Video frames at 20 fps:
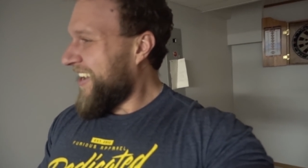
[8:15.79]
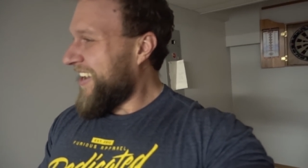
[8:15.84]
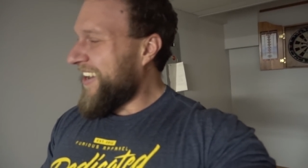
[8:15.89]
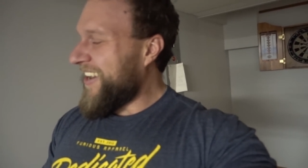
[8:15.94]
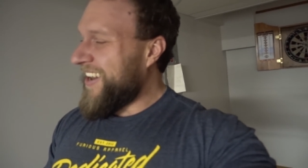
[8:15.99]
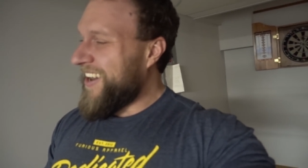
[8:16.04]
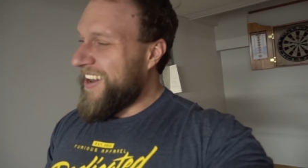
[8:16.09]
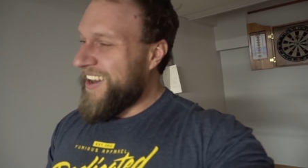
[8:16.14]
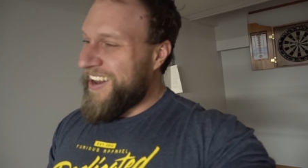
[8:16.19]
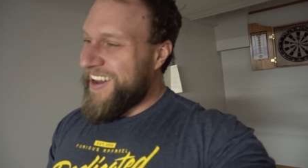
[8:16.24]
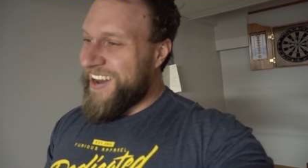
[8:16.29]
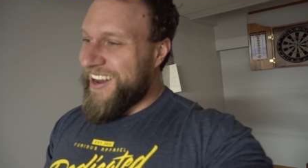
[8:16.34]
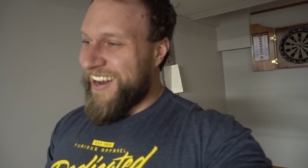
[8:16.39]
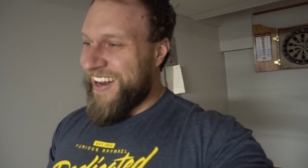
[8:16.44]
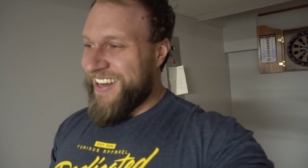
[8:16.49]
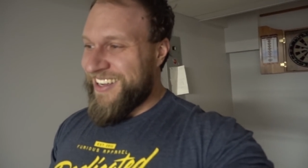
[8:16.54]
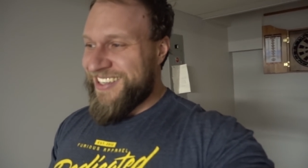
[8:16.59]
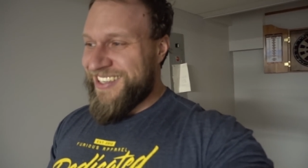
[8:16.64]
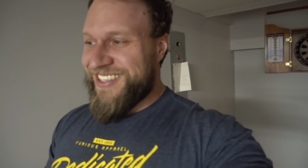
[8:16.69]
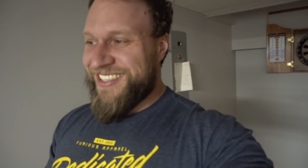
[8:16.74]

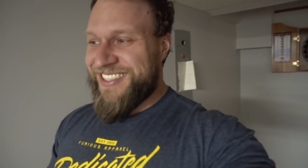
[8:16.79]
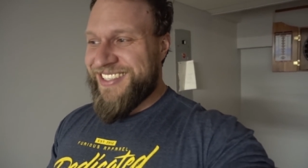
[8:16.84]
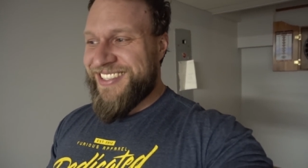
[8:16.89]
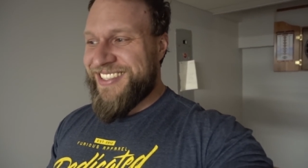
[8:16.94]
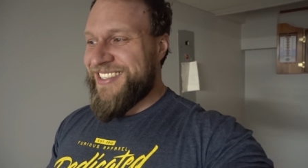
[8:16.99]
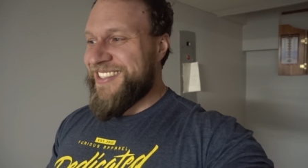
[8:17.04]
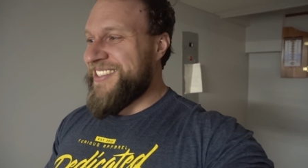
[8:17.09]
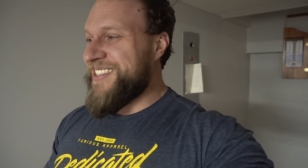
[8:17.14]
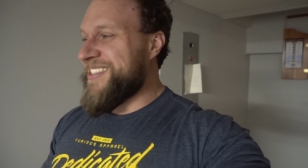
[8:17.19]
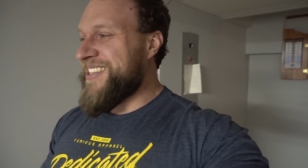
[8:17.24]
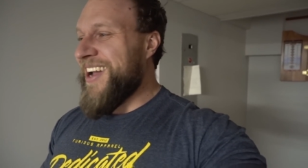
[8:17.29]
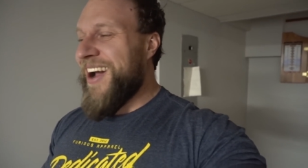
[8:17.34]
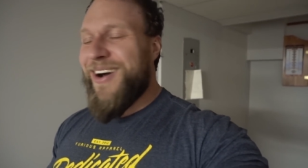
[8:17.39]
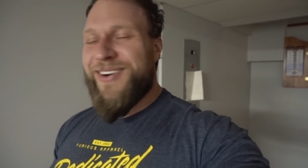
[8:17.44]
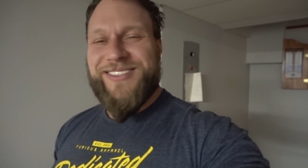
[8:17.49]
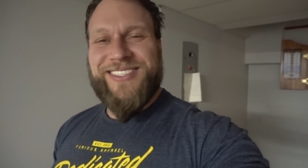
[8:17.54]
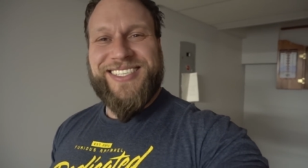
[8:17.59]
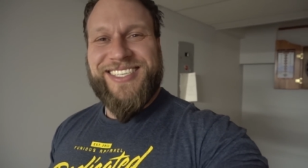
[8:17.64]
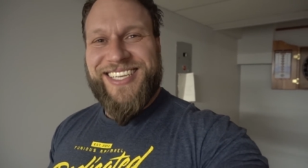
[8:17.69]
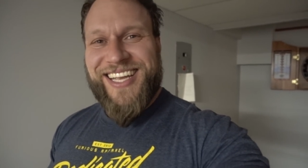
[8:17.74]
Oh, just
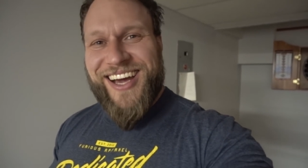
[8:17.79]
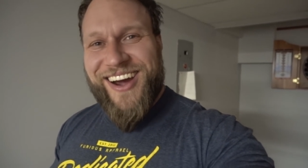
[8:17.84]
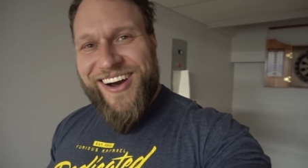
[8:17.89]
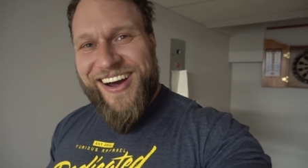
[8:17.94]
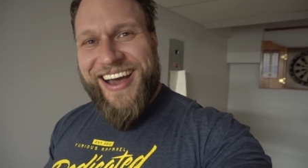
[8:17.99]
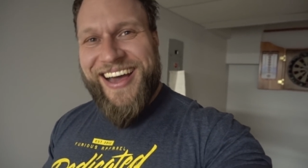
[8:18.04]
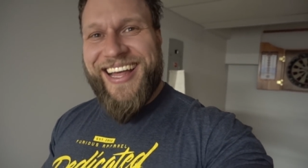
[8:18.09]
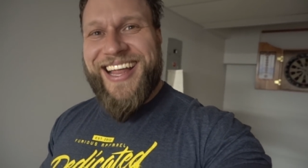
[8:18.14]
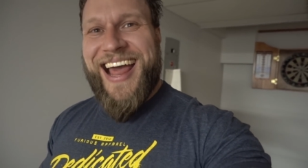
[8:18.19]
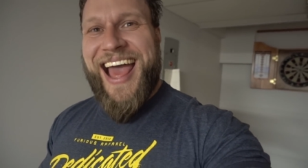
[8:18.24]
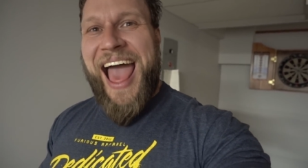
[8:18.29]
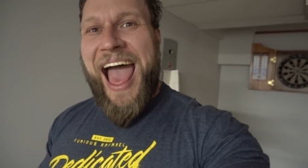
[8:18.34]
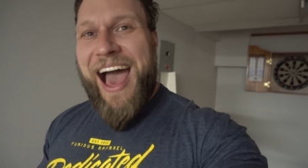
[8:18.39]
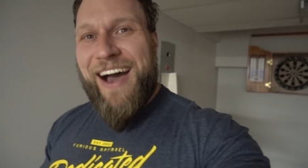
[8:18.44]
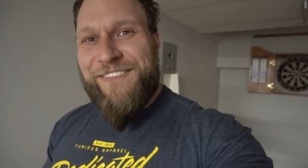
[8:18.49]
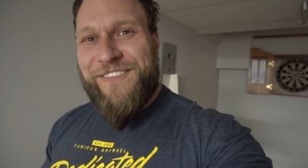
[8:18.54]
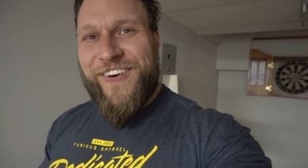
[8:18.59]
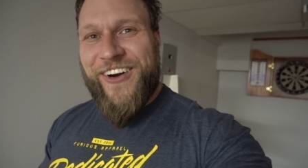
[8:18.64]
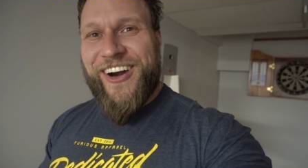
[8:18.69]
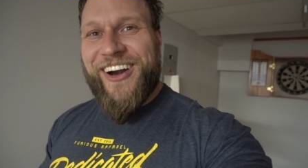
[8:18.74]
don't do it
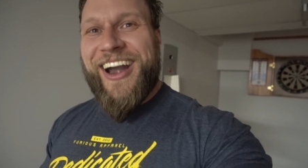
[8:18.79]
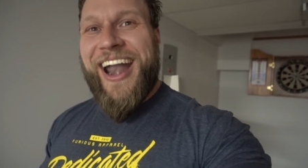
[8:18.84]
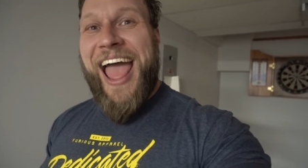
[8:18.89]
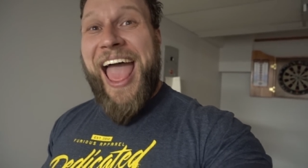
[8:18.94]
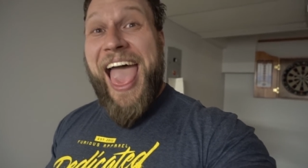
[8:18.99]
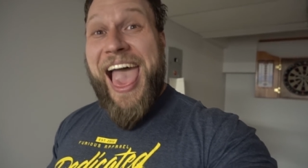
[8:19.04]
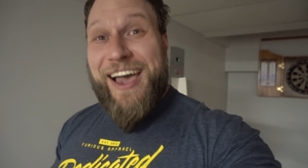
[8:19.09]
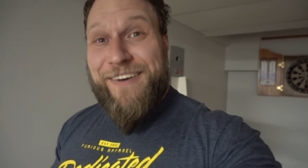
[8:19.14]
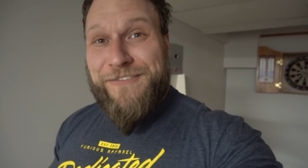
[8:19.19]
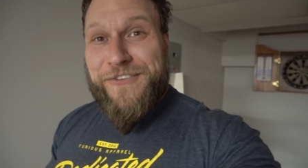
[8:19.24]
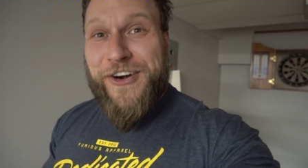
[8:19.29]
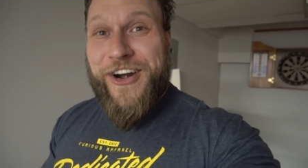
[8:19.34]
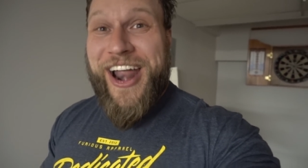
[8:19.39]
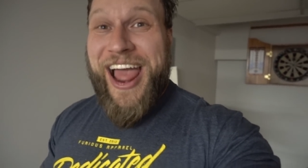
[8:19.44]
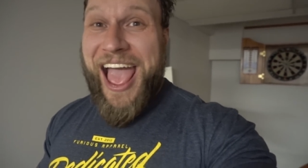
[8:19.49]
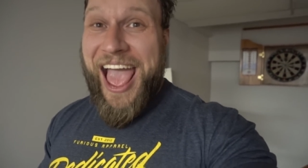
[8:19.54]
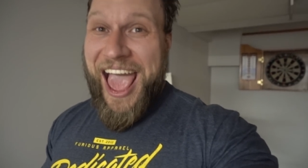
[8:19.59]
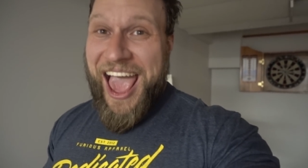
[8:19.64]
ever, ever,